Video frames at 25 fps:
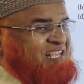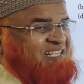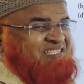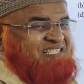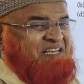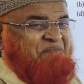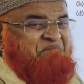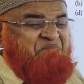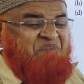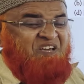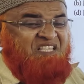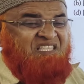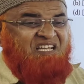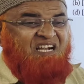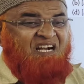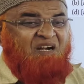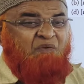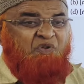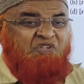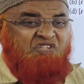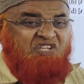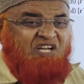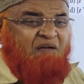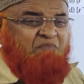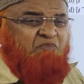is the
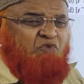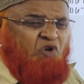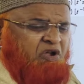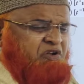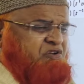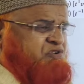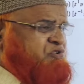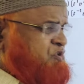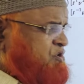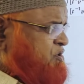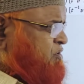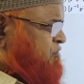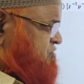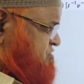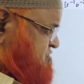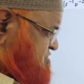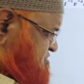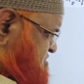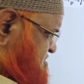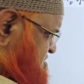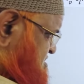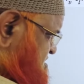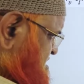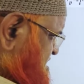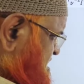method which I am going to
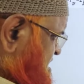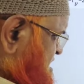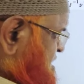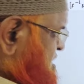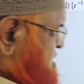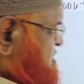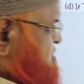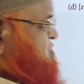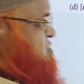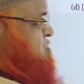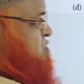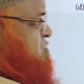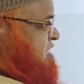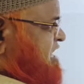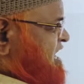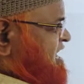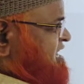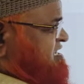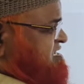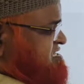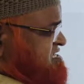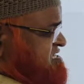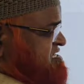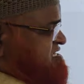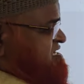use so
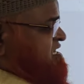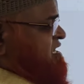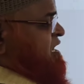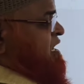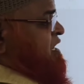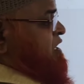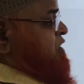that